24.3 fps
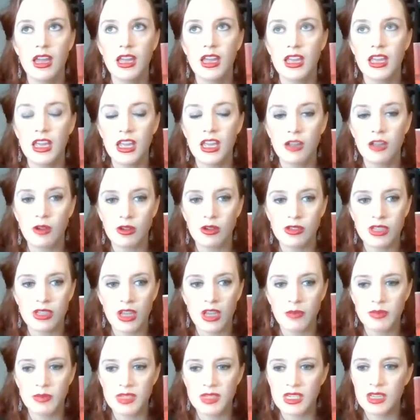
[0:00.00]
He grows
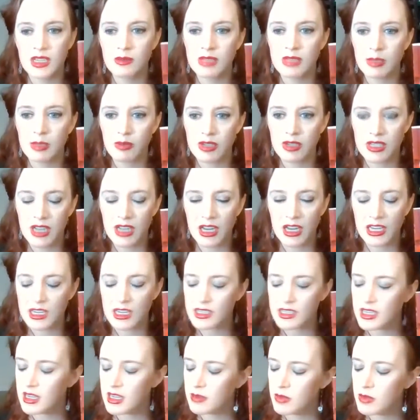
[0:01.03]
up, teams up with Tiny
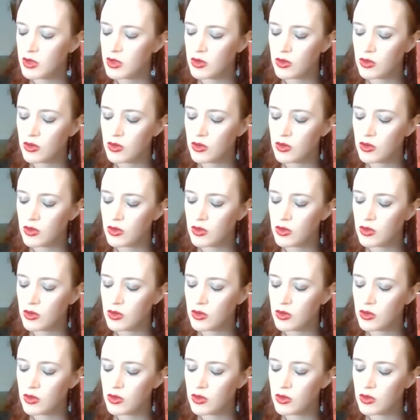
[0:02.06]
Tim,